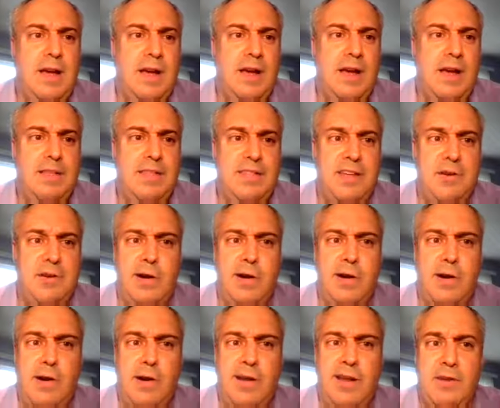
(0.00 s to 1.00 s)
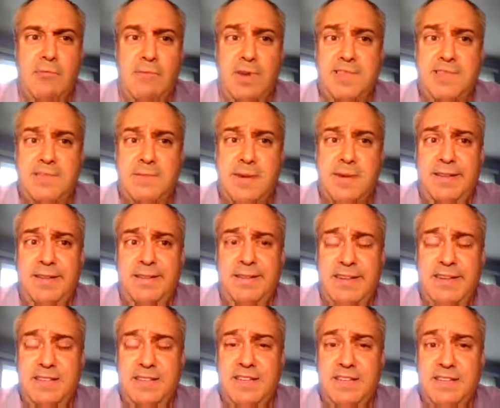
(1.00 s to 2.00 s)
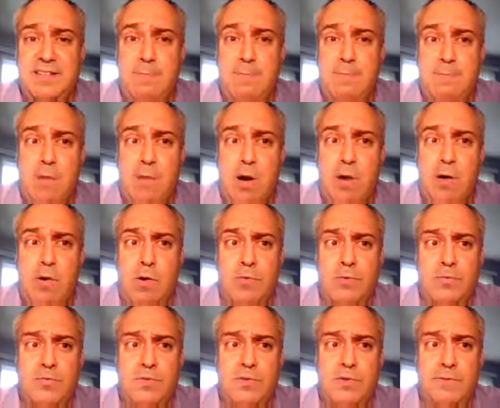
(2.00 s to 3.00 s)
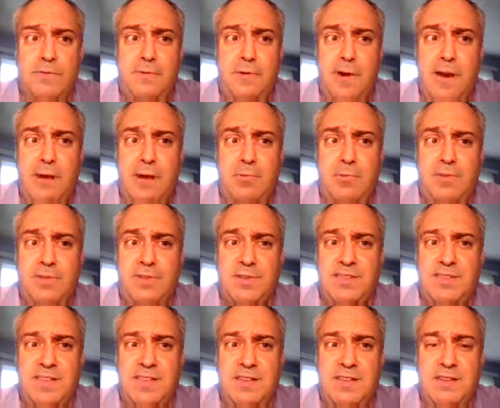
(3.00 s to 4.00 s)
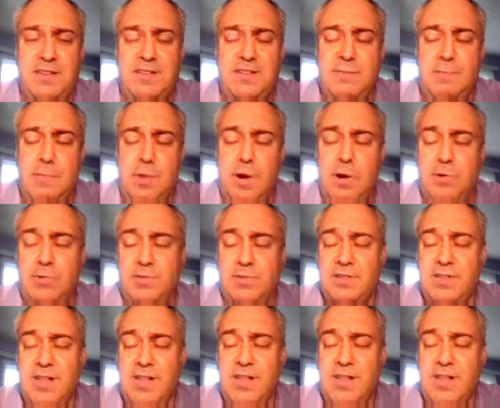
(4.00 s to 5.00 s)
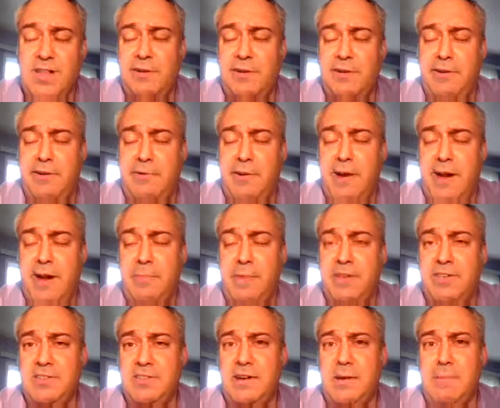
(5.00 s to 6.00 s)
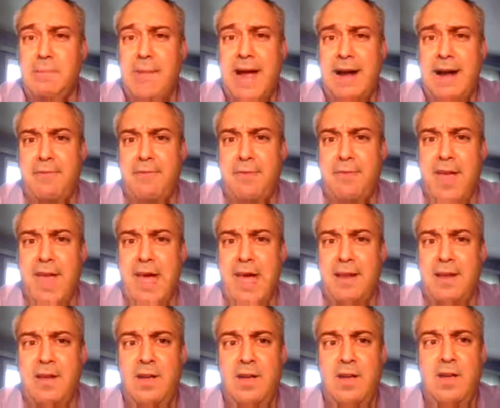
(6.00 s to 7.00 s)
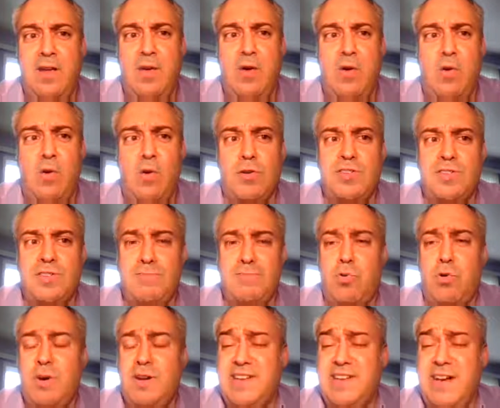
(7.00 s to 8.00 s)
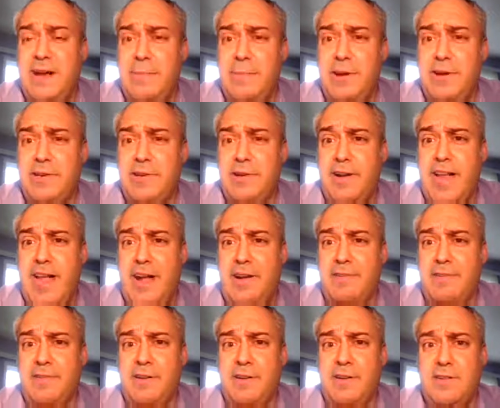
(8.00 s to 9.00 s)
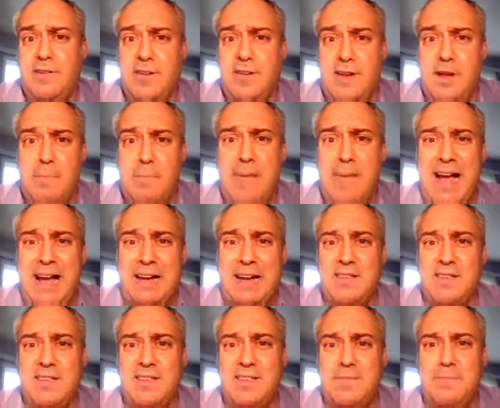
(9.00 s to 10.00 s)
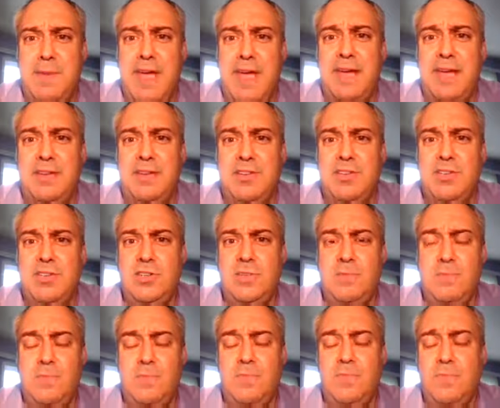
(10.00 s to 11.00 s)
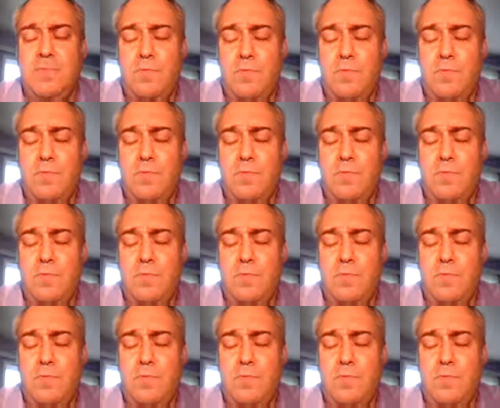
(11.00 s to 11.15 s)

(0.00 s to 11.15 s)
I think, regarding resume and LinkedIn tomorrow. So if you're able to see tomorrow's live, definitely recommend you come back for that, or just put a time on your calendar to come back to this page